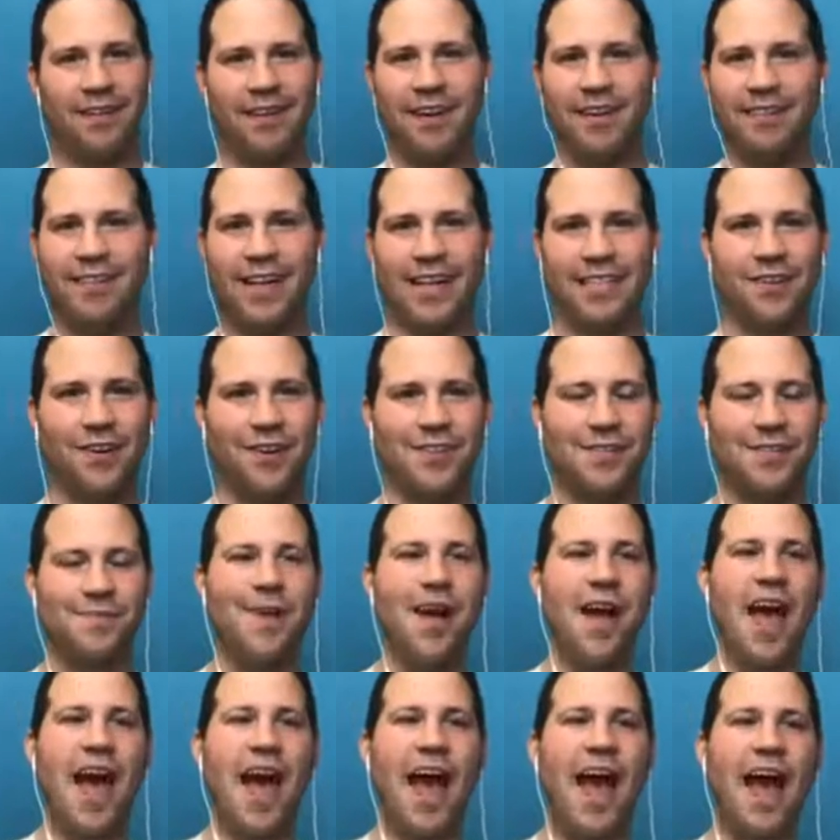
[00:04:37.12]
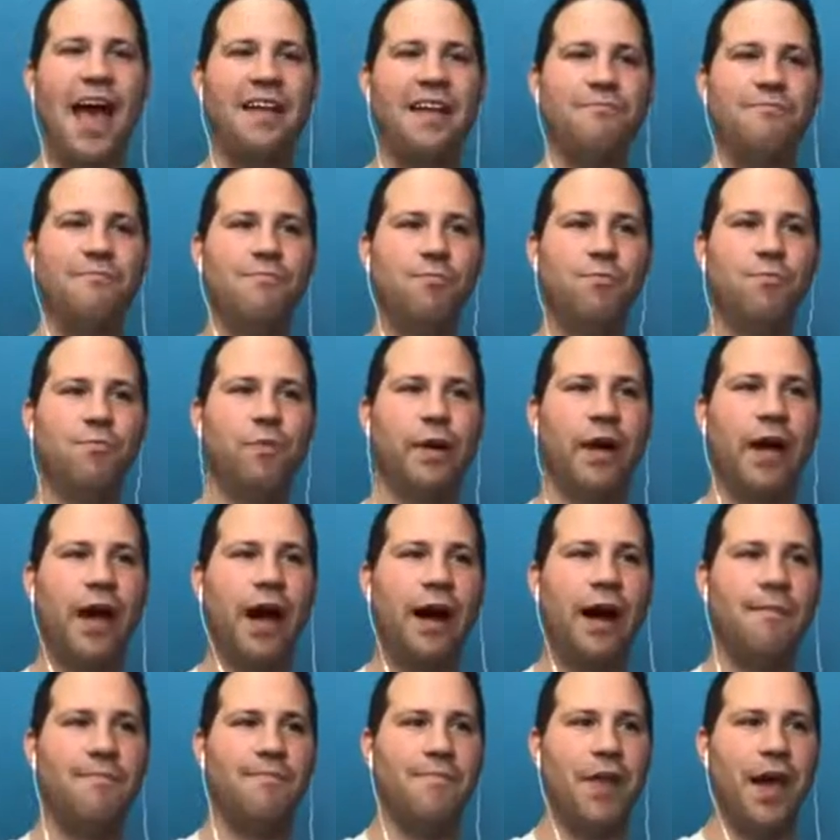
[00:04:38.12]
That's awesome. And
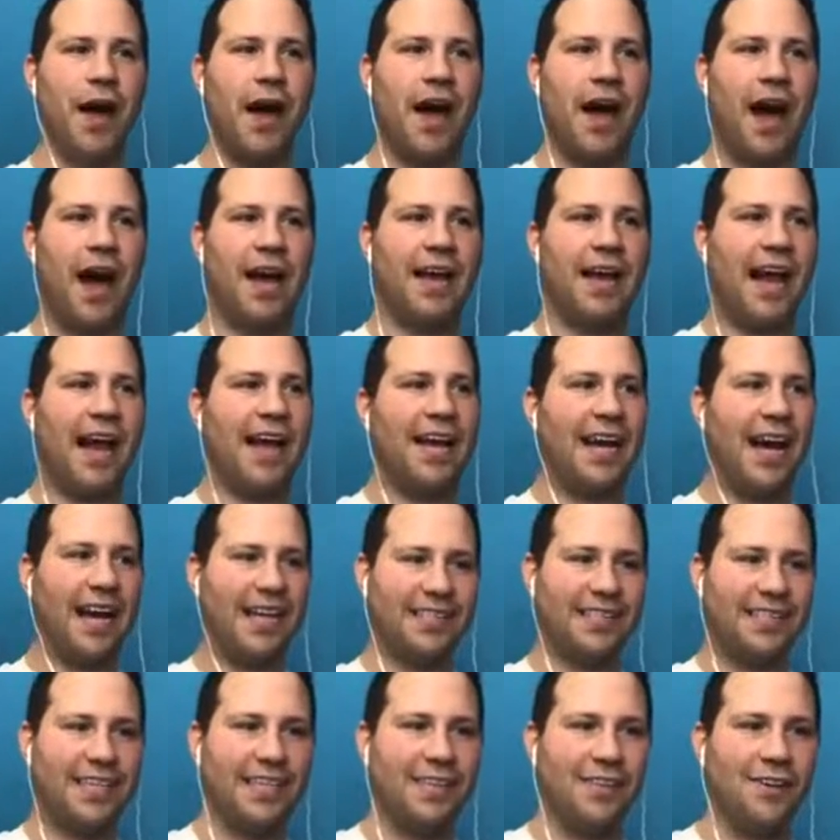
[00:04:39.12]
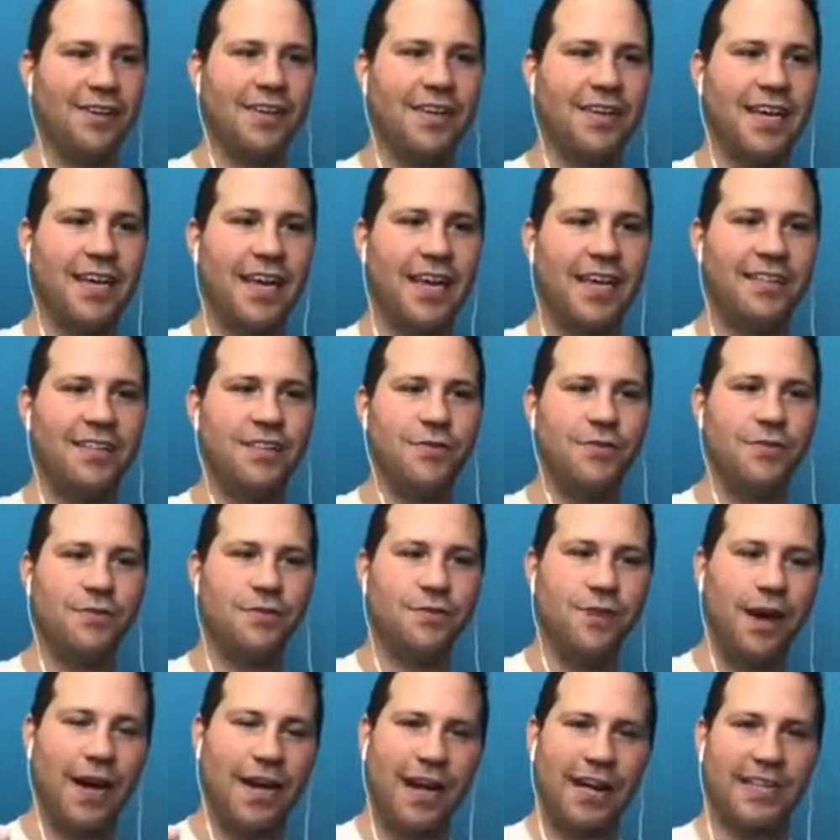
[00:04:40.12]
I did look
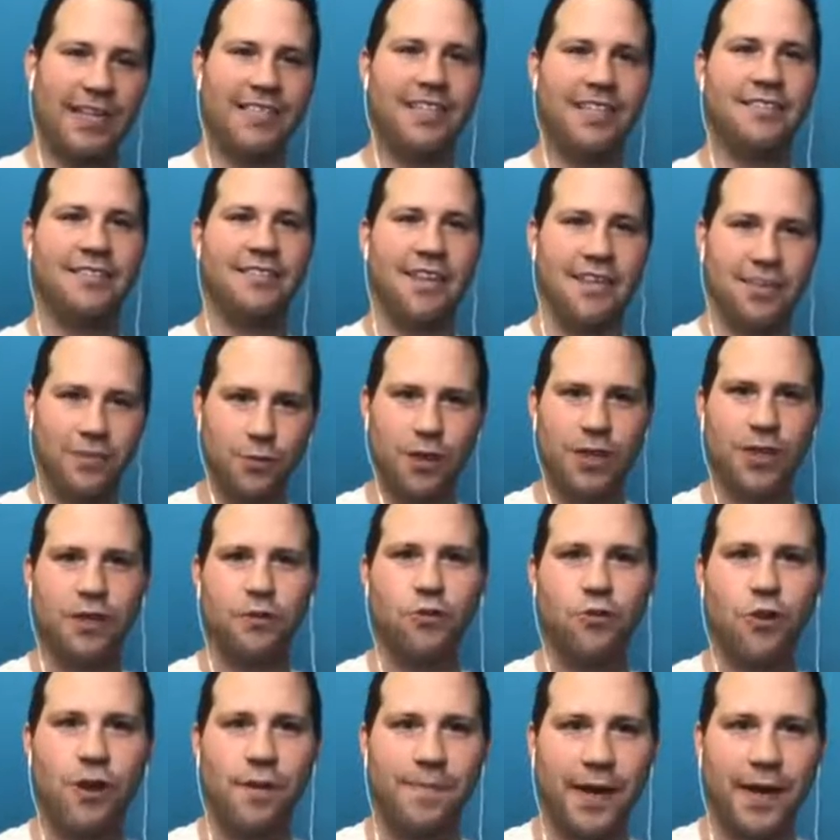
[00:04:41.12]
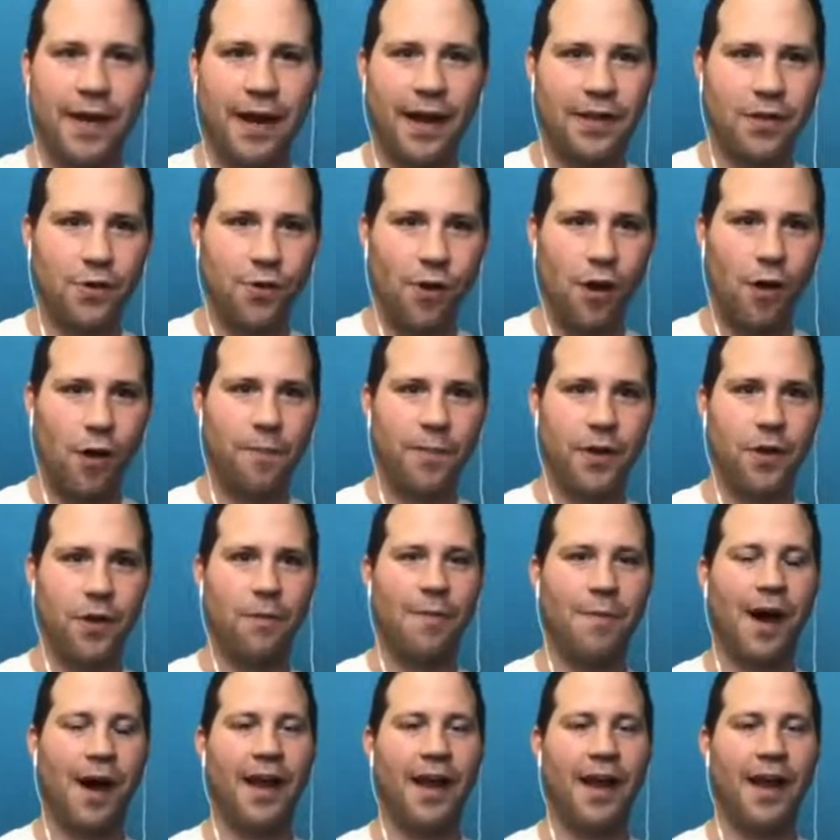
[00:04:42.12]
into, I did do a little creeping on you. I hope you don't mind.